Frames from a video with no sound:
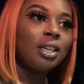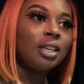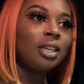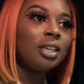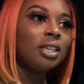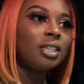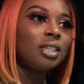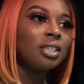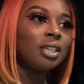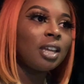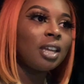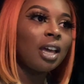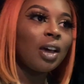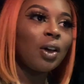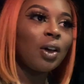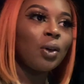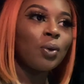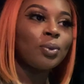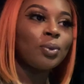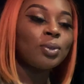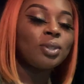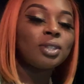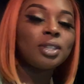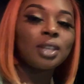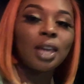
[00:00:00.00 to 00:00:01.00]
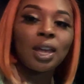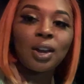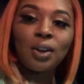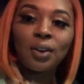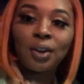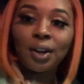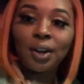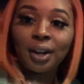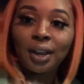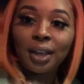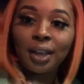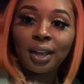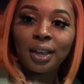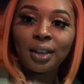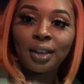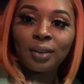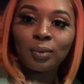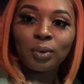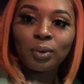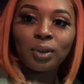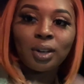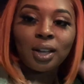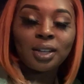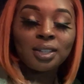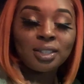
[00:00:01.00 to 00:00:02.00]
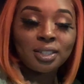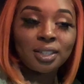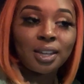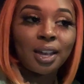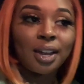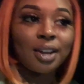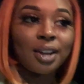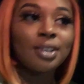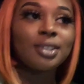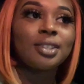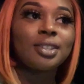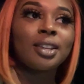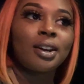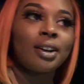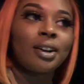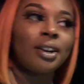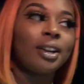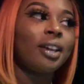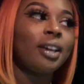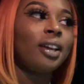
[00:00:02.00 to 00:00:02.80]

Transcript: It's now Saturday night. Well, I just got here Saturday night.